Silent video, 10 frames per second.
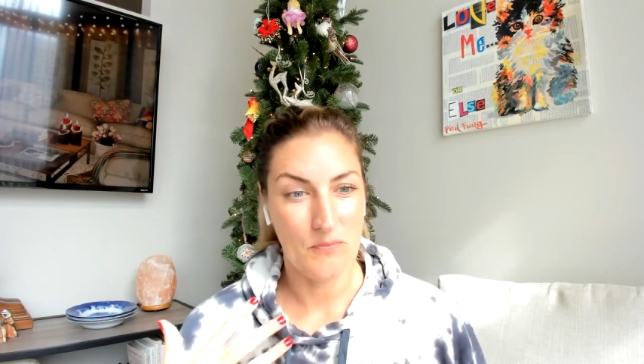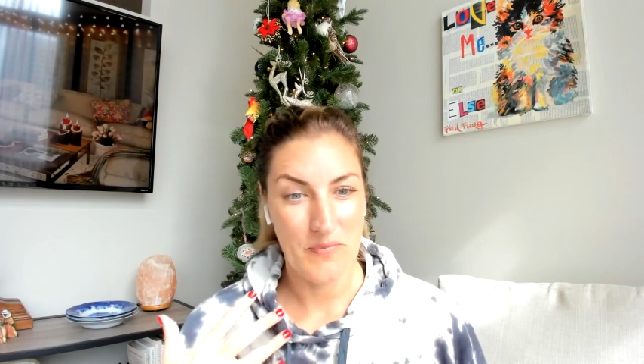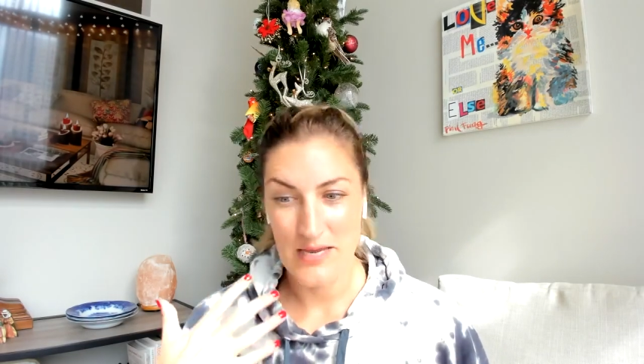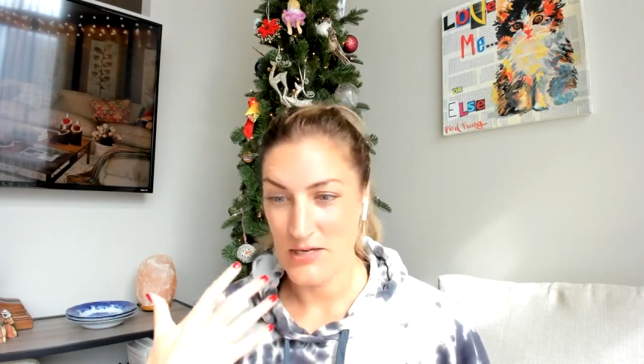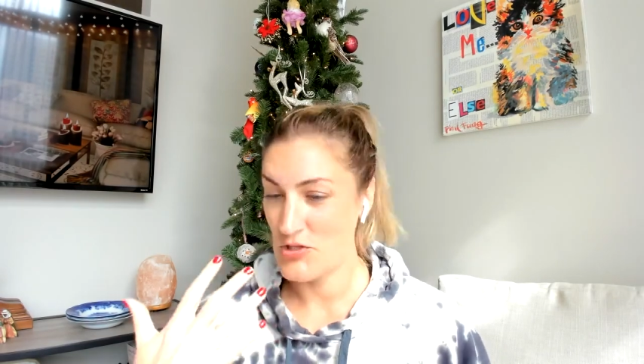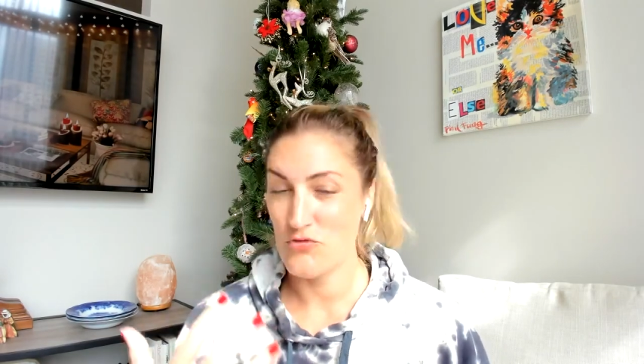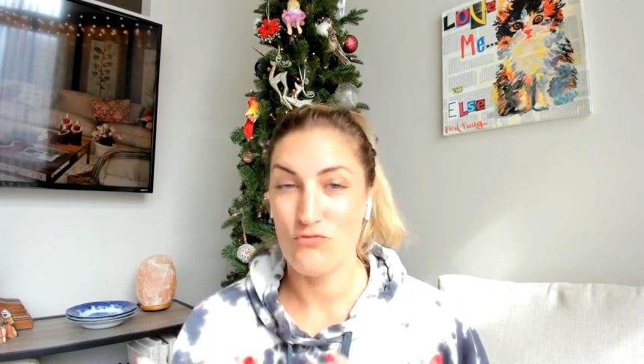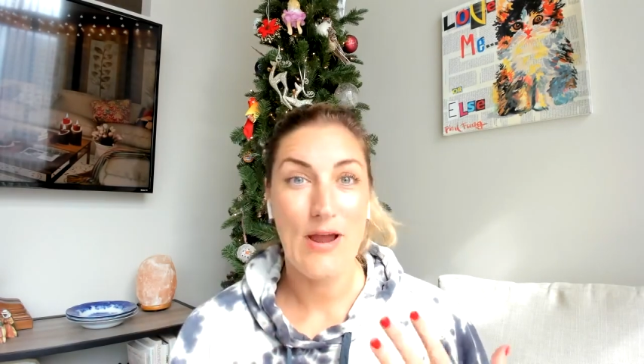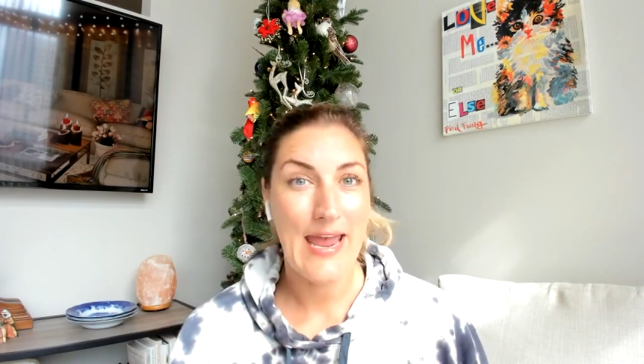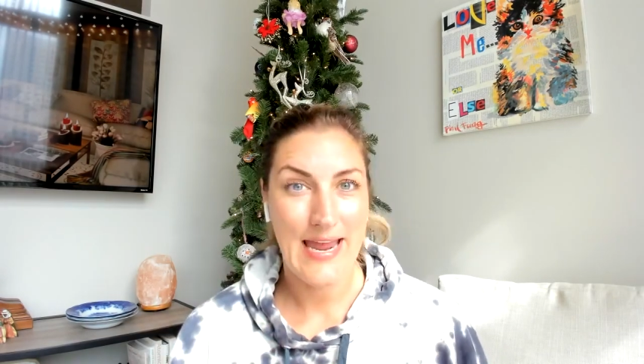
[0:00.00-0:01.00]
being
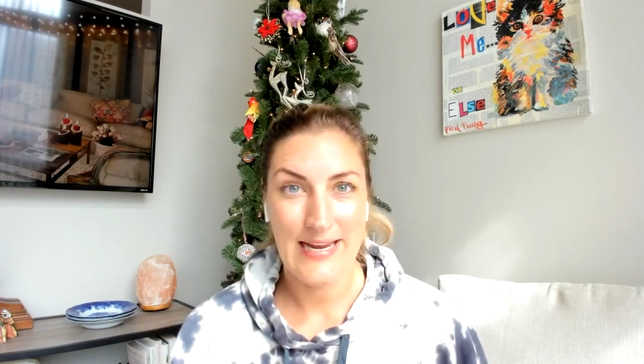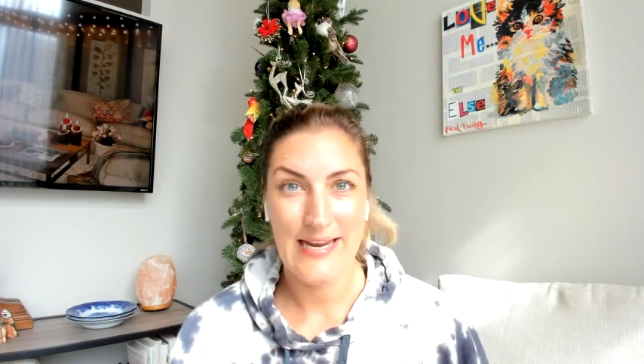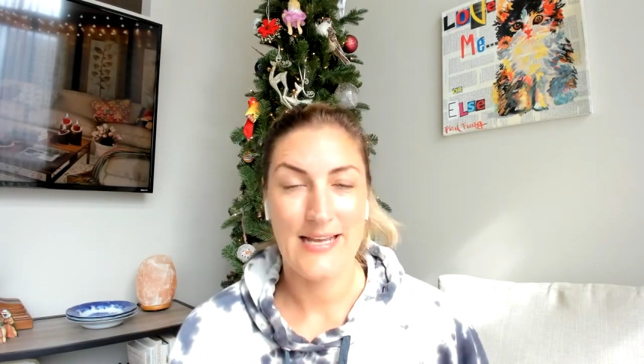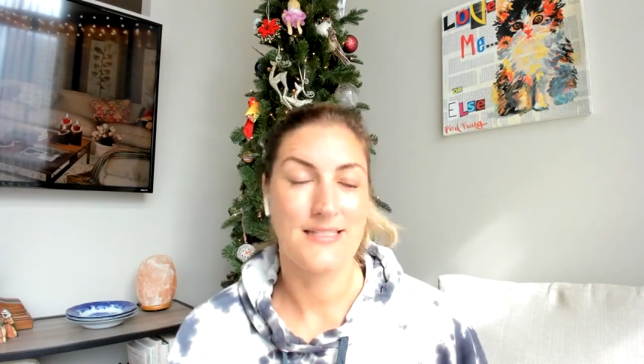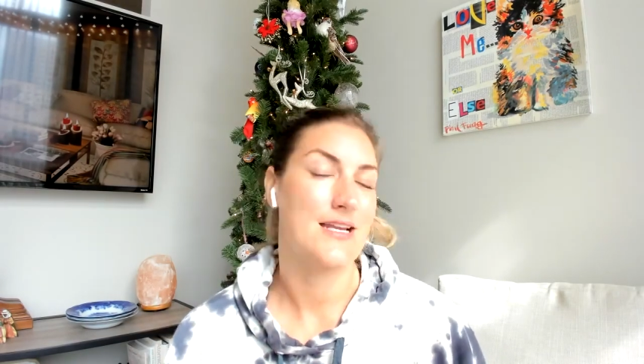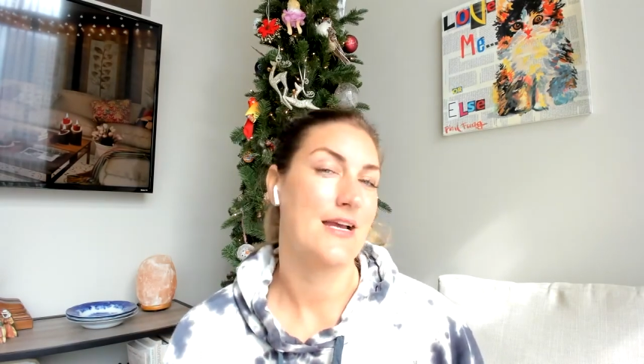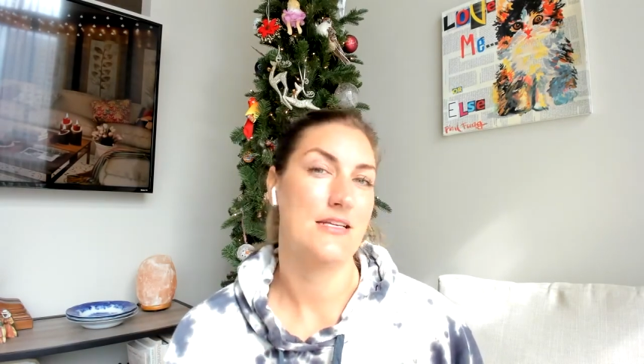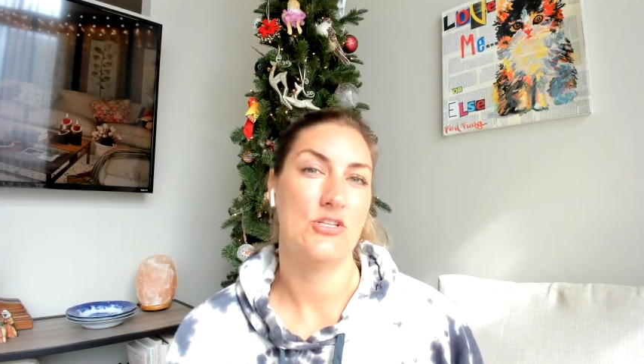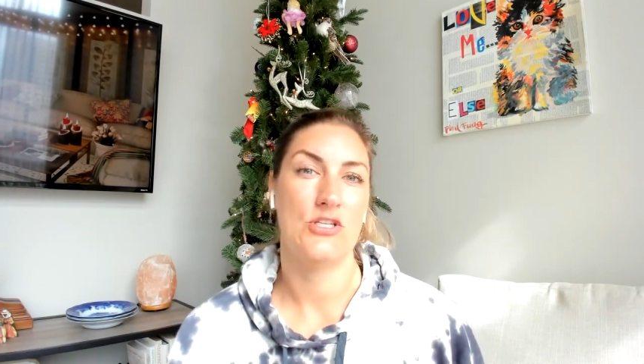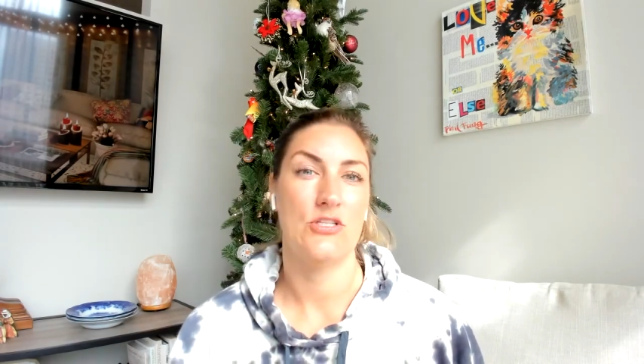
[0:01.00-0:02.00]
trained as
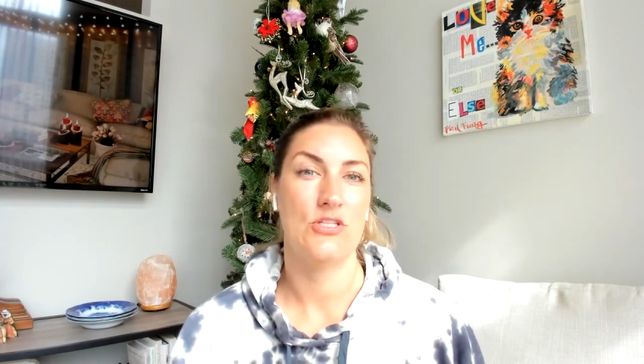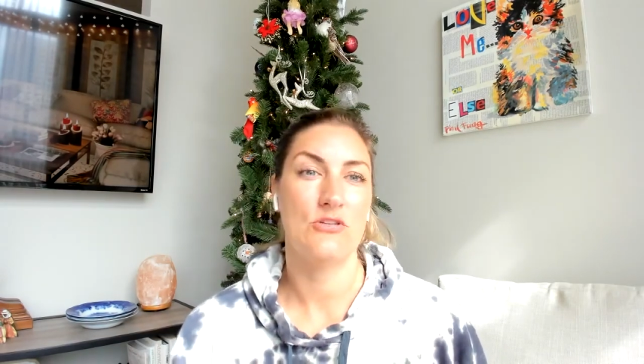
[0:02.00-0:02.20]
dietitians